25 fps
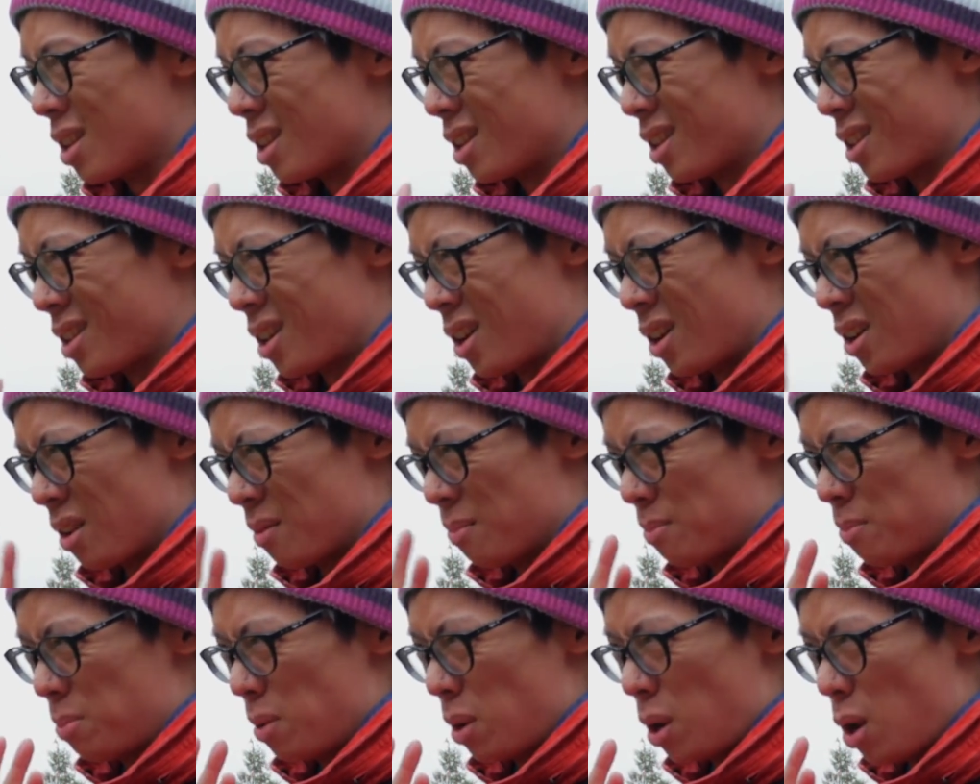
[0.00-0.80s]
kind
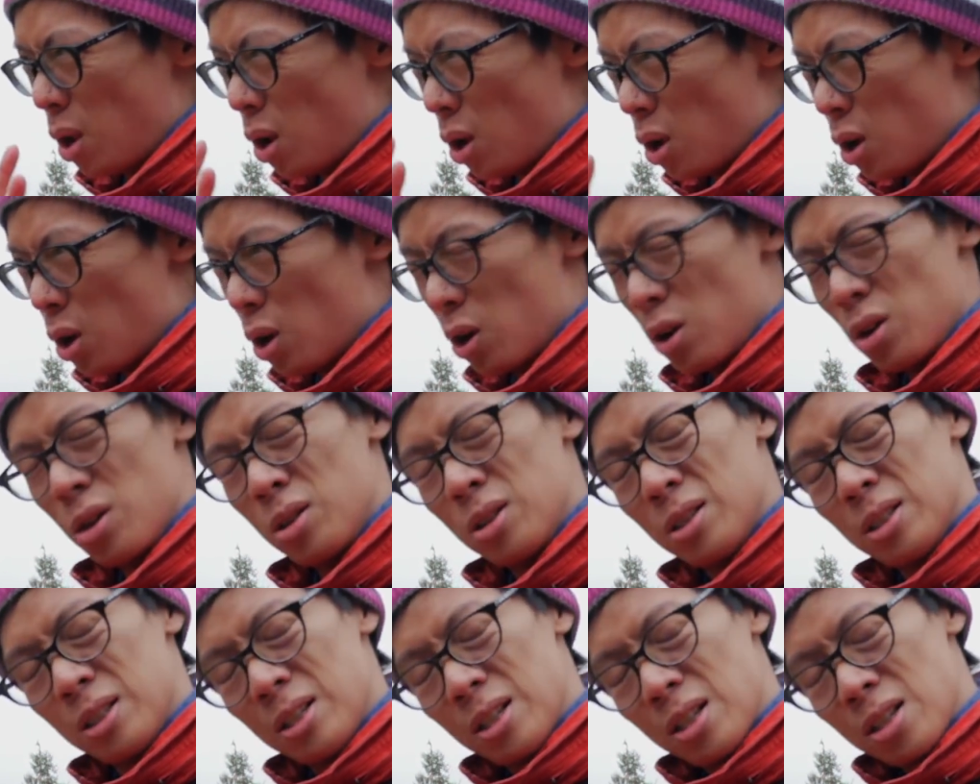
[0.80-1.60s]
of blur
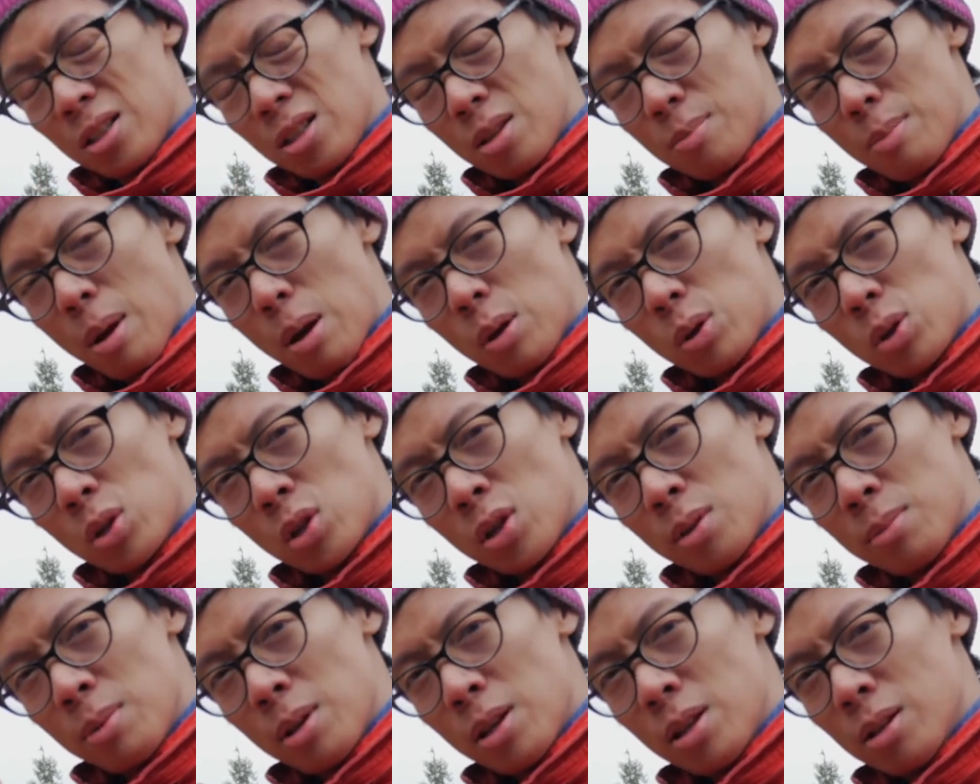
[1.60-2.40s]
the motion
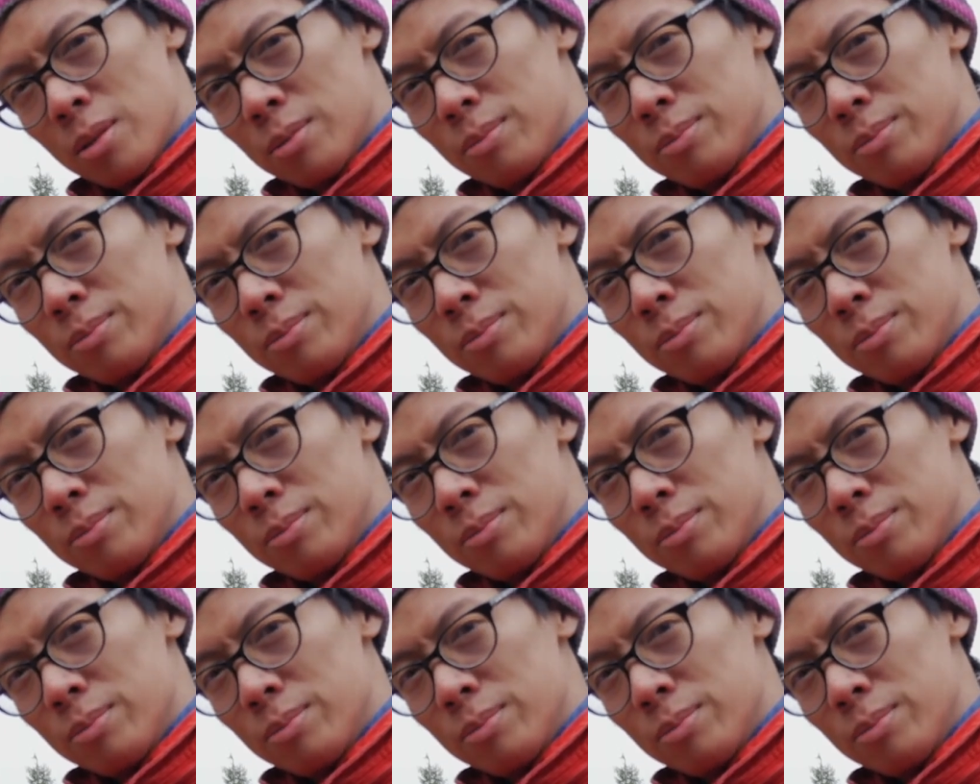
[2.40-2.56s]
a bit